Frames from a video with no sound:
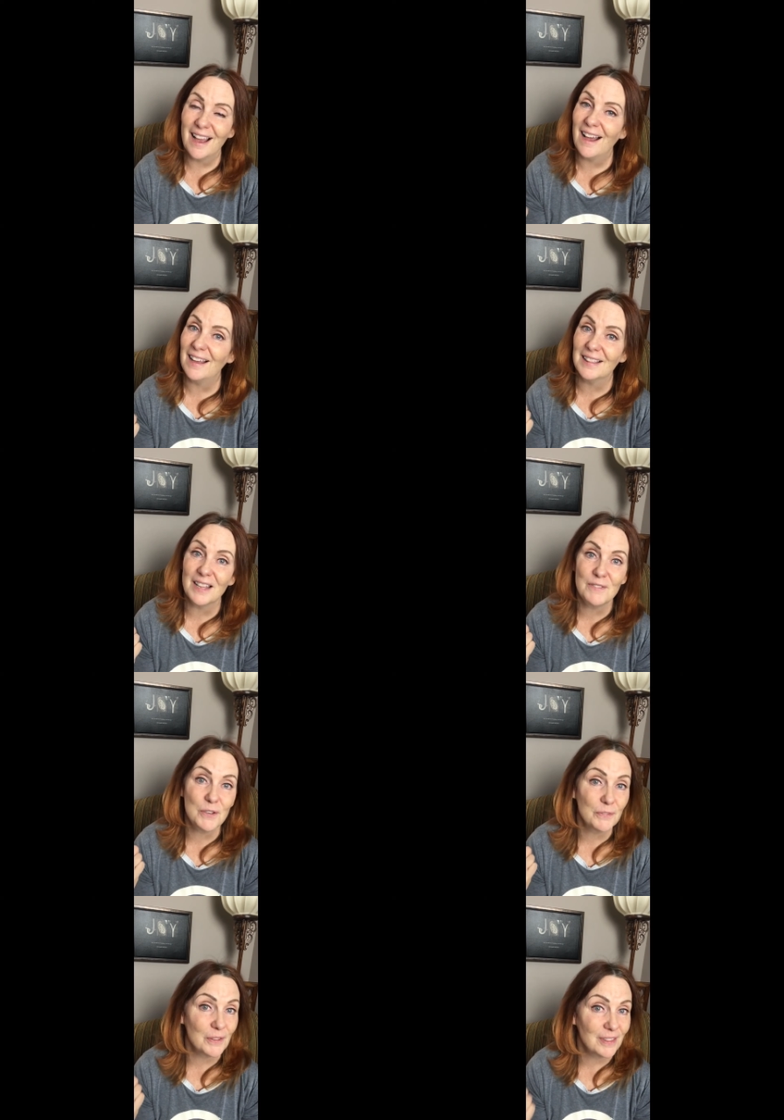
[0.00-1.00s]
I love
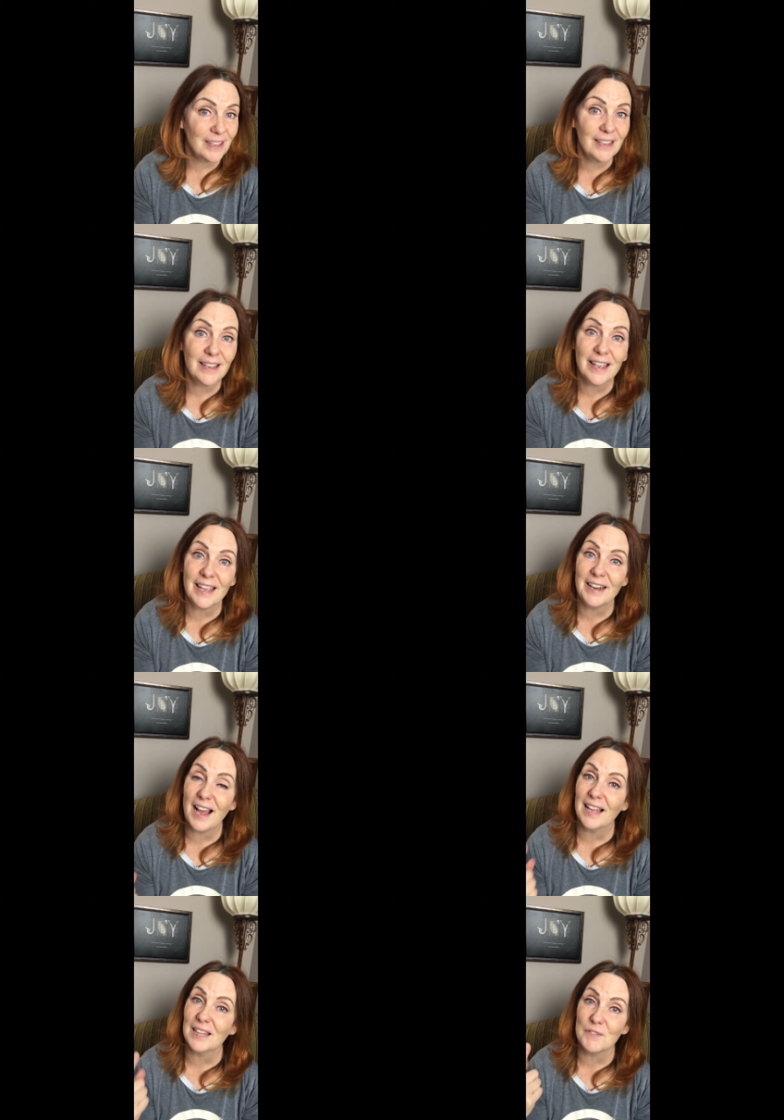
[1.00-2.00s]
you for thinking it.
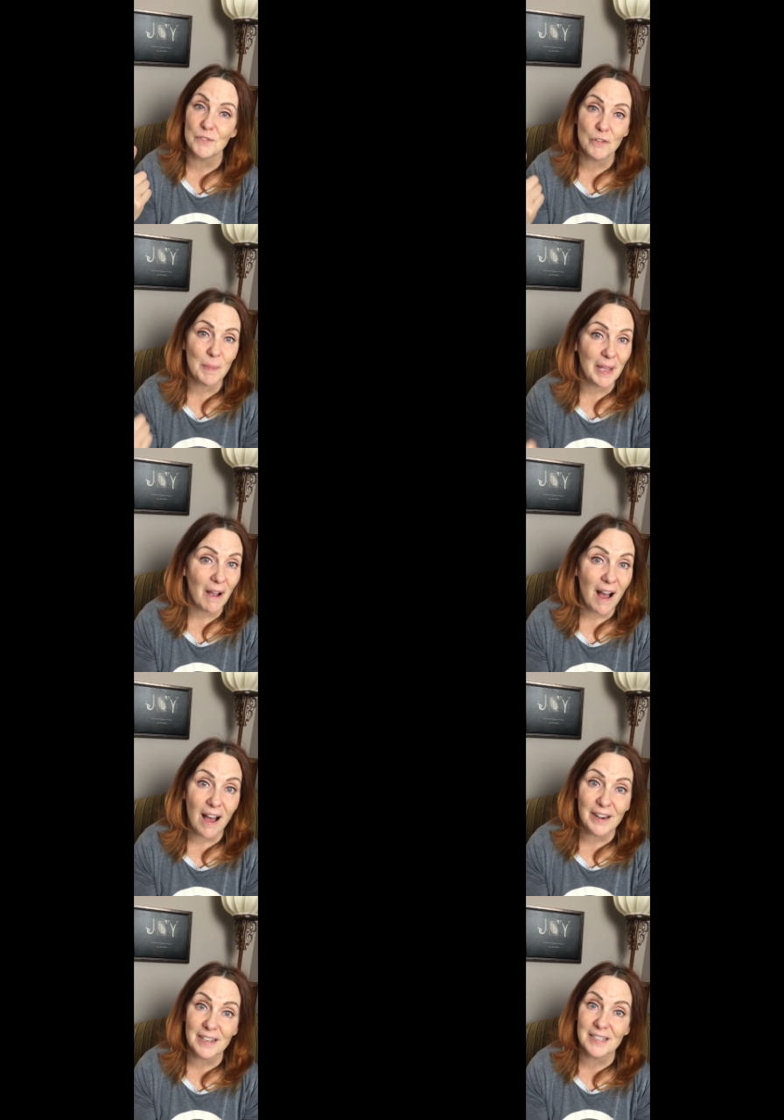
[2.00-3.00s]
I love you for being
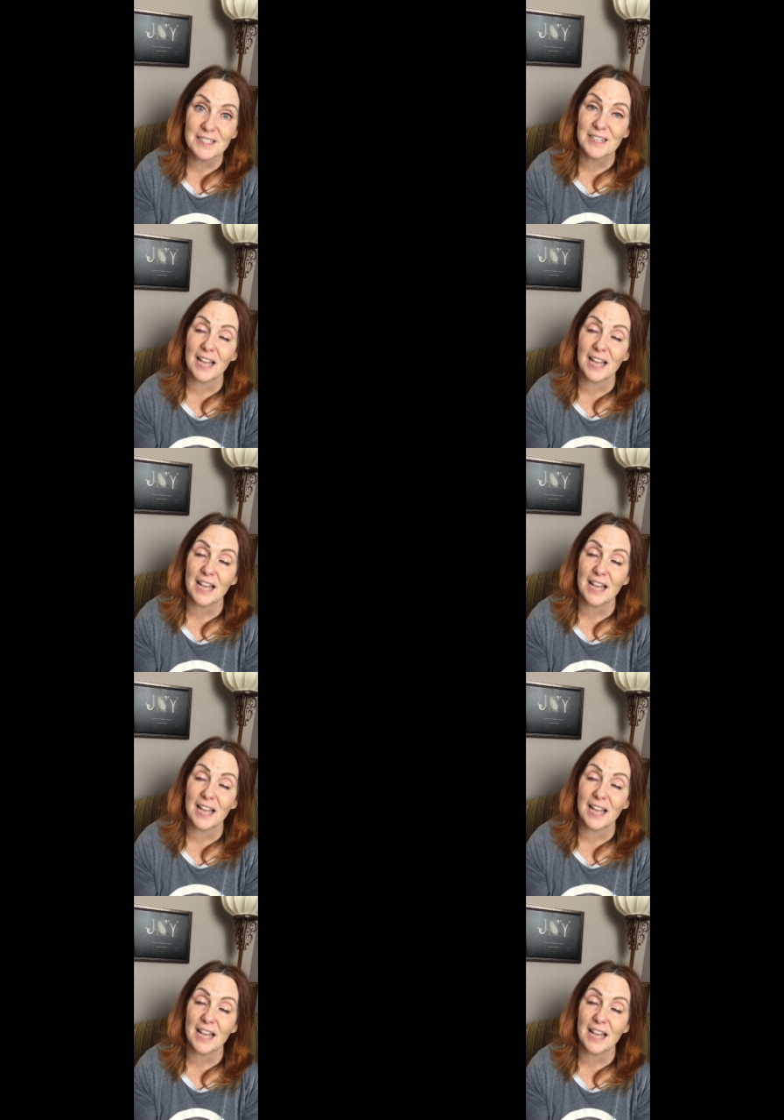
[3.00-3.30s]
honest.